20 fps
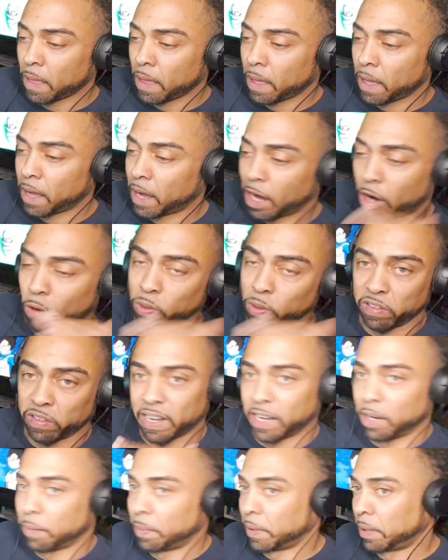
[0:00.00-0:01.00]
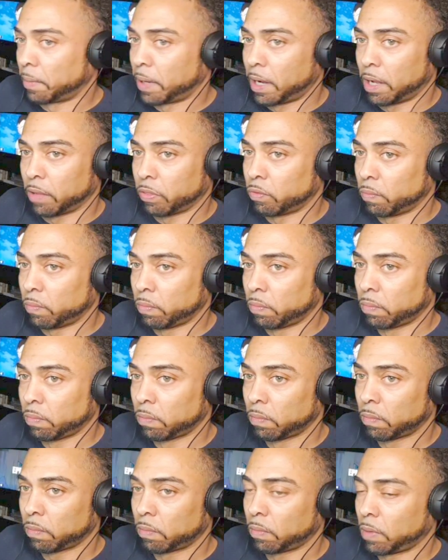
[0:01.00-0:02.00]
I always stand up at the bathroom.
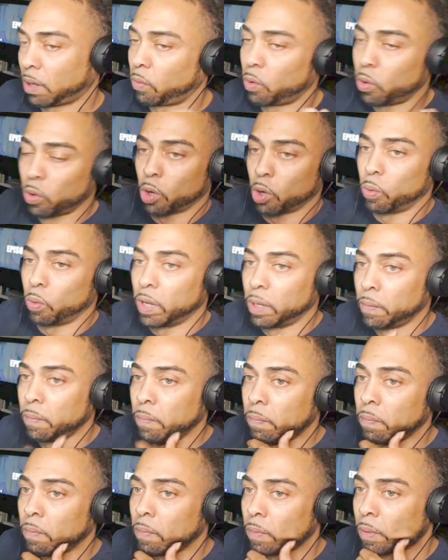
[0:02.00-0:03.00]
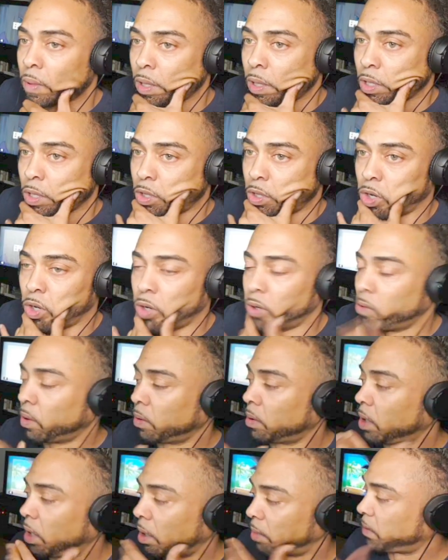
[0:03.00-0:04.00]
I won't go in, you
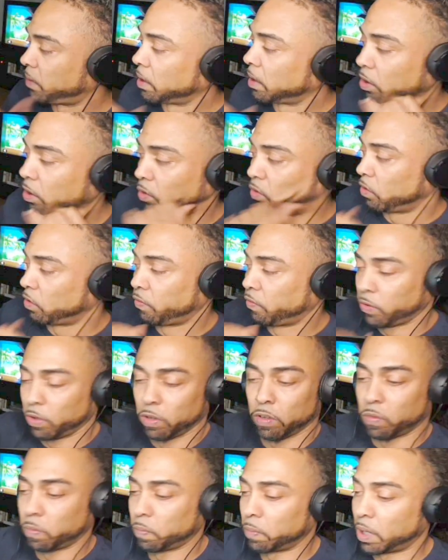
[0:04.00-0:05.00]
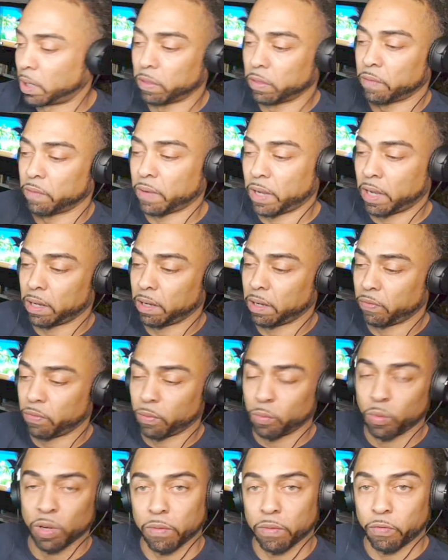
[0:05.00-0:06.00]
know, I'll tell her to use the first bath. If
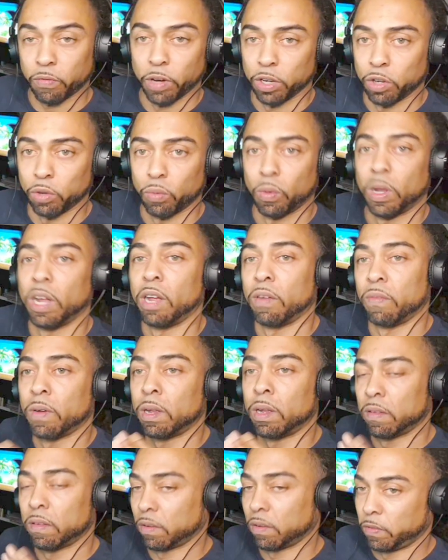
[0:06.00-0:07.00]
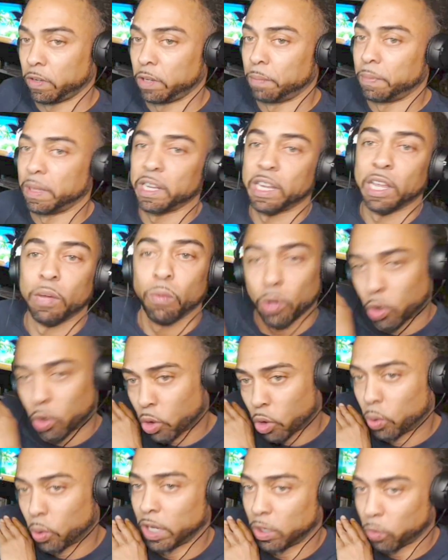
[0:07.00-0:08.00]
I'm with a friend or whatever, it's a female, they will
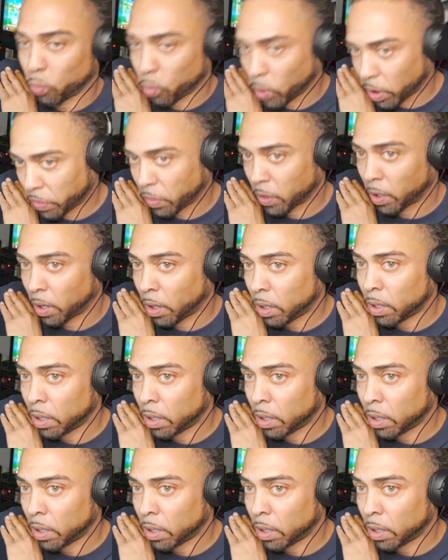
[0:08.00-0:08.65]
go in with her